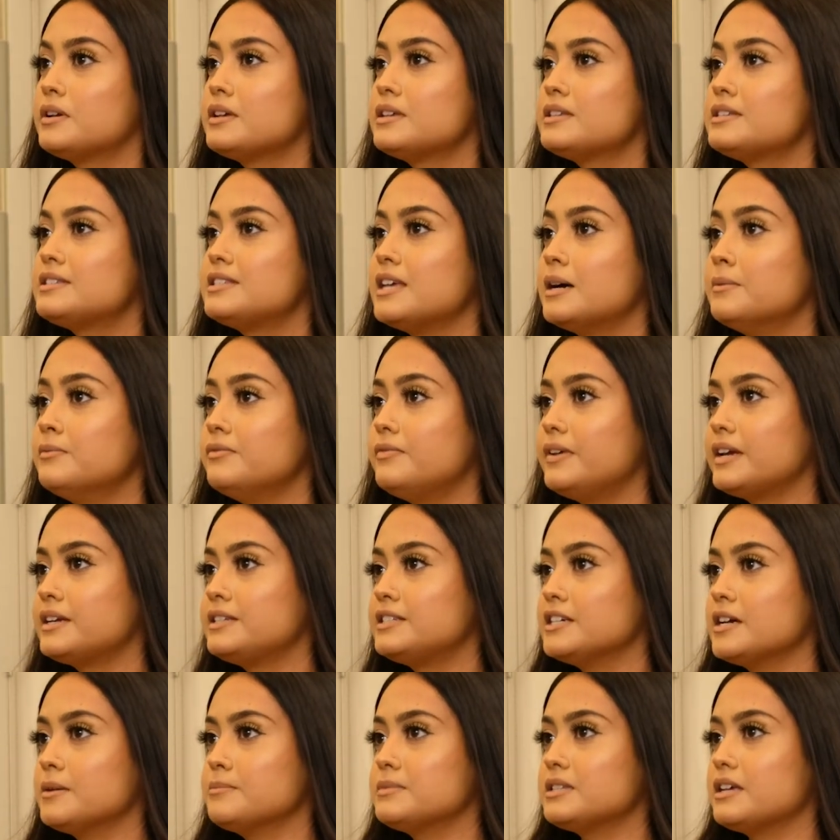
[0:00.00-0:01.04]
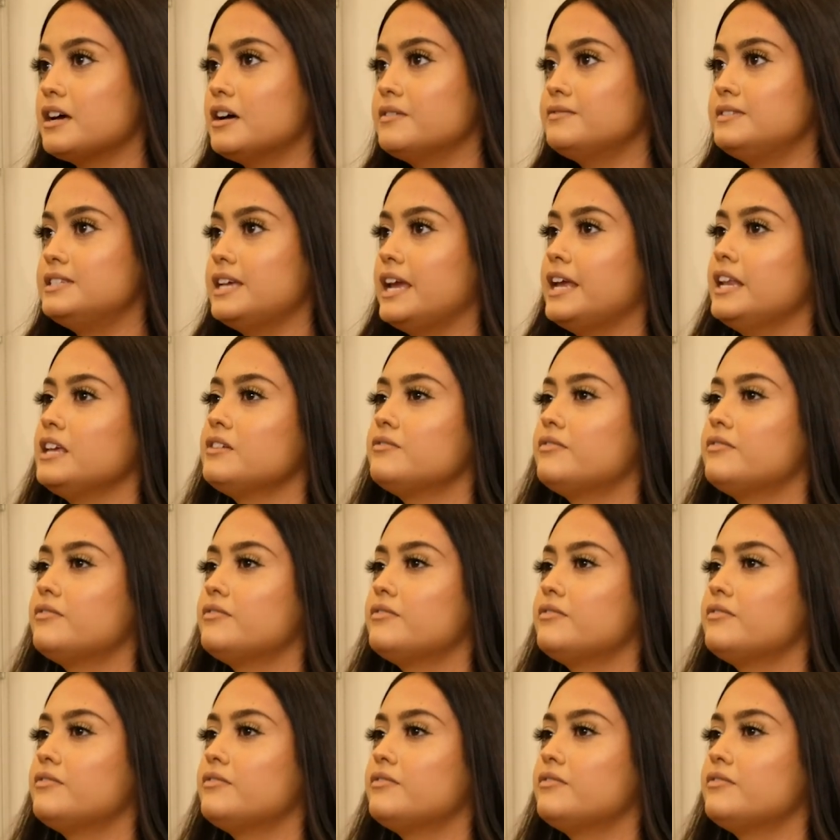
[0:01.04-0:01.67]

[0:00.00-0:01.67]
Some victims of dating